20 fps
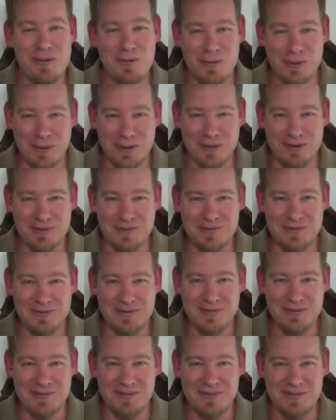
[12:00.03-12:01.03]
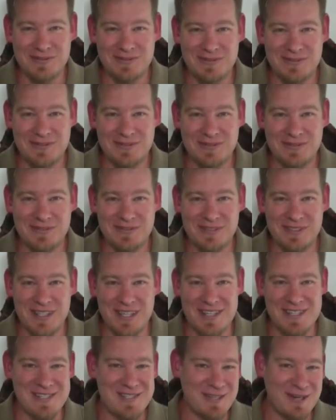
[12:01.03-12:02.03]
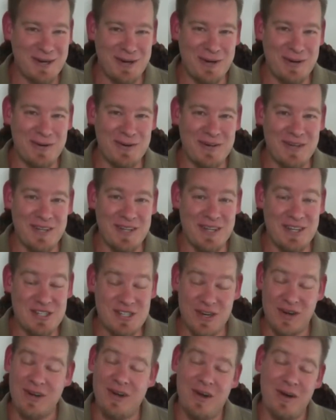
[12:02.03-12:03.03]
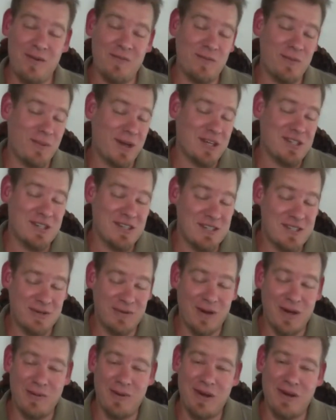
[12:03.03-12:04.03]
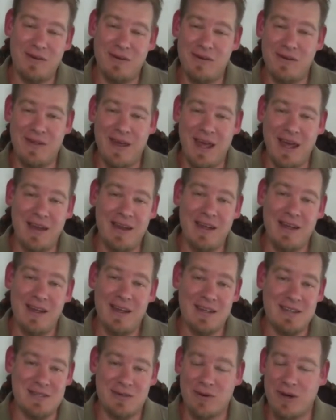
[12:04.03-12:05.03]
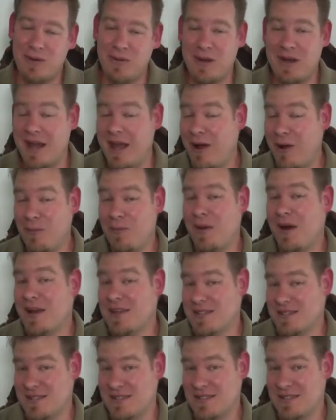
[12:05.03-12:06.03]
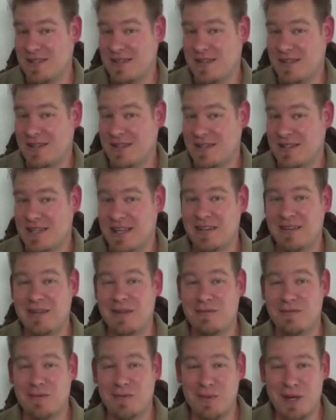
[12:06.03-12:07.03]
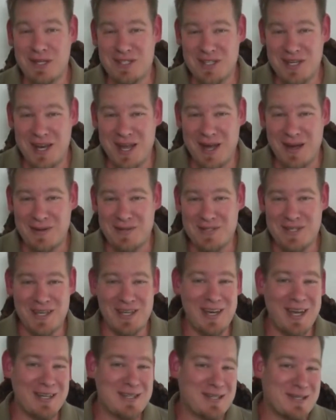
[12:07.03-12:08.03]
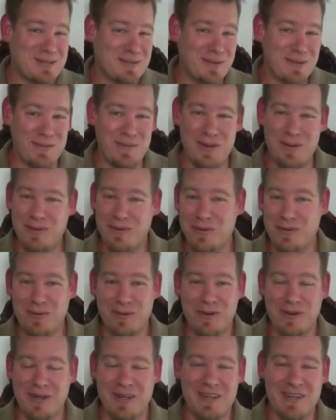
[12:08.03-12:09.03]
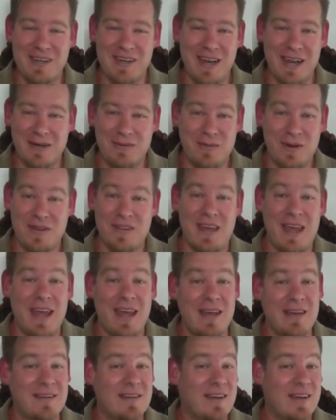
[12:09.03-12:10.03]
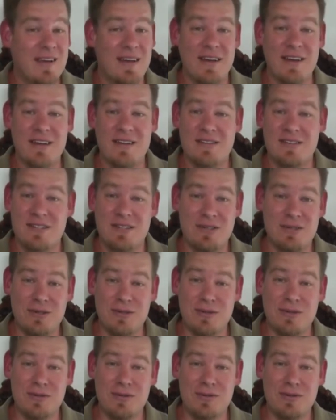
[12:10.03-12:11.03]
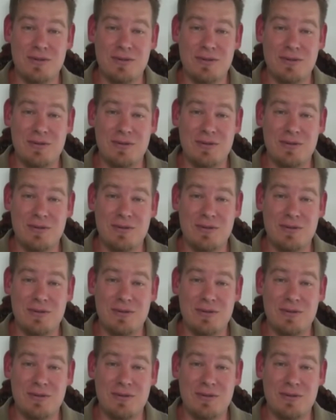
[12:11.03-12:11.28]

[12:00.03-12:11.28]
the world. And so sharing our information is a great way to do that, is a great way to help us to get the information out, to connect us with the people that we're looking to connect with, and to